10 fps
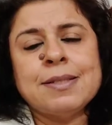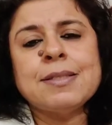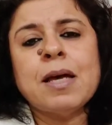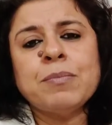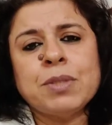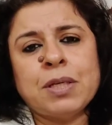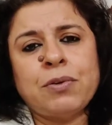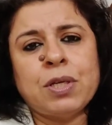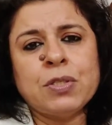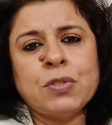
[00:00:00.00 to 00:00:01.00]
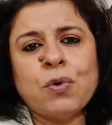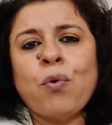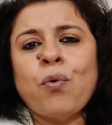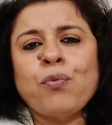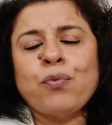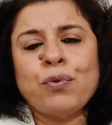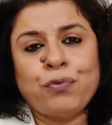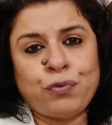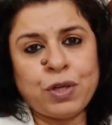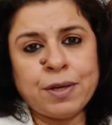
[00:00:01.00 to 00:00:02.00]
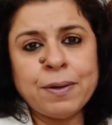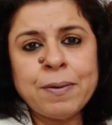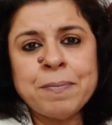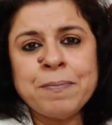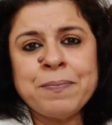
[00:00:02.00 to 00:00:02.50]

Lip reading: some degrees of fear,